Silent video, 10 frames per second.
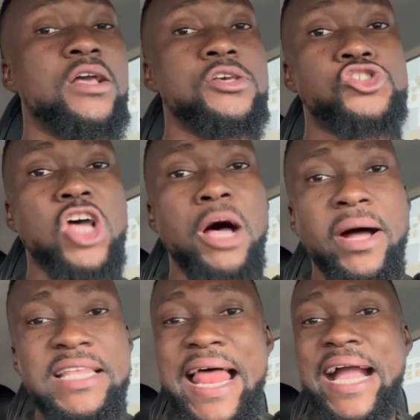
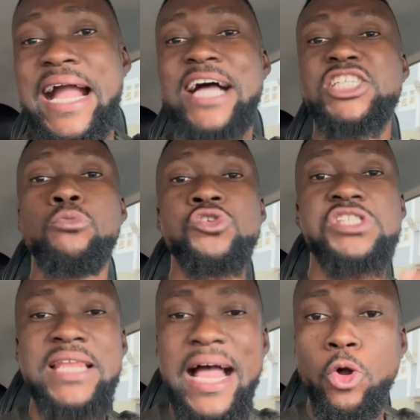somebody like
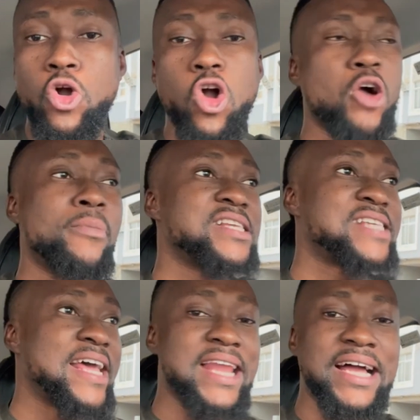Ashmusi now go come
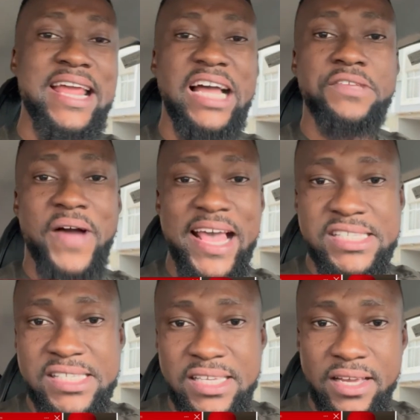outside now. They advise